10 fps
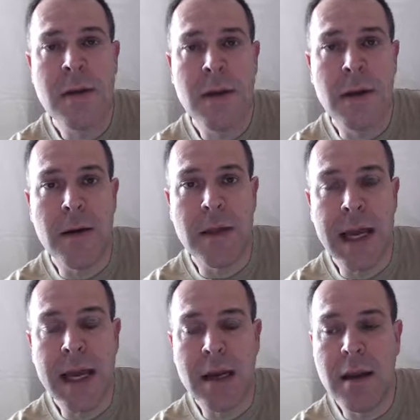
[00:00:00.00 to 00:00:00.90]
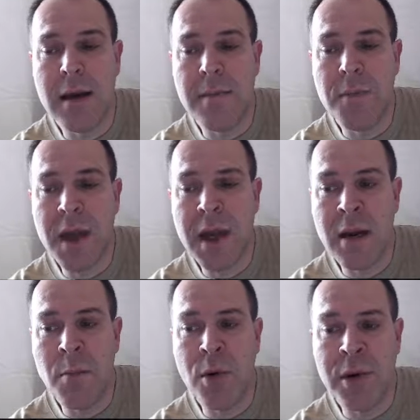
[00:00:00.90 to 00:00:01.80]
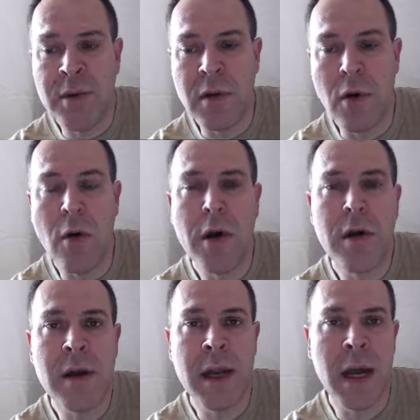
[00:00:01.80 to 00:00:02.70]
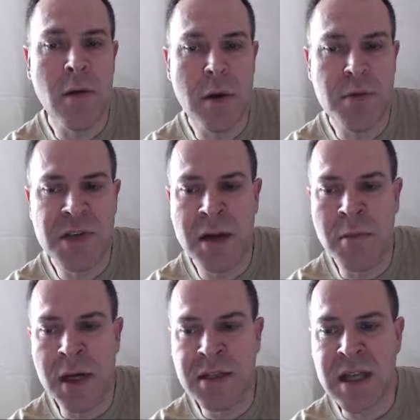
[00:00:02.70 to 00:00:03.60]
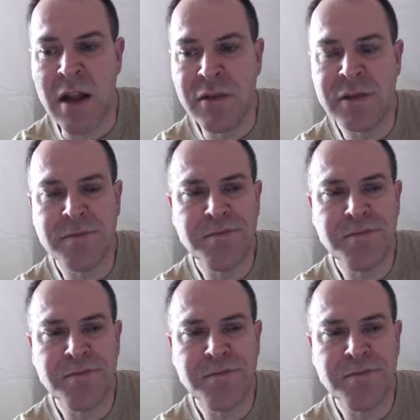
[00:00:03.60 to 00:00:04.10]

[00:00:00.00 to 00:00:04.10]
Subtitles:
They had appointed a lawyer, and I represented myself.